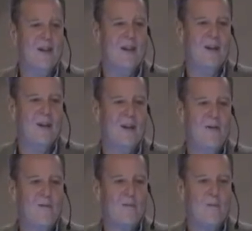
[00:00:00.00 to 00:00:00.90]

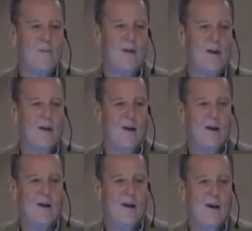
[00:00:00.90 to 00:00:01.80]

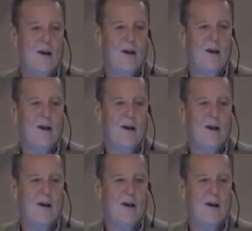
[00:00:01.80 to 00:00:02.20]
Nothing is said.